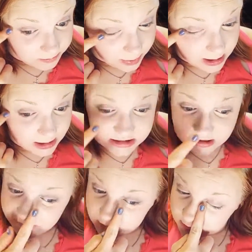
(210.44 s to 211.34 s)
but it
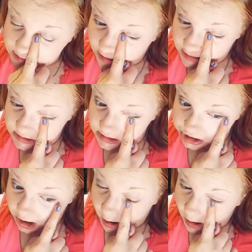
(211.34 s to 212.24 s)
definitely does the
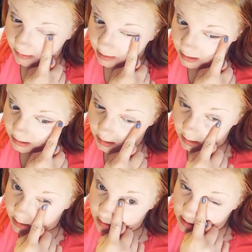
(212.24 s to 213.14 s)
job,
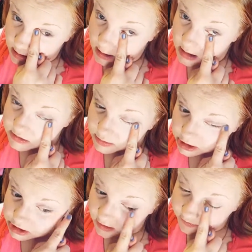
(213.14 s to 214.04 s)

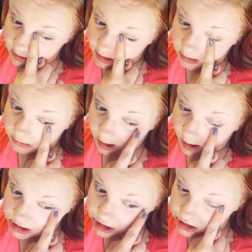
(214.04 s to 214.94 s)
especially if you're in a
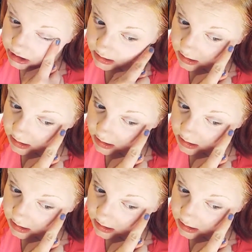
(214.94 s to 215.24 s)
rush.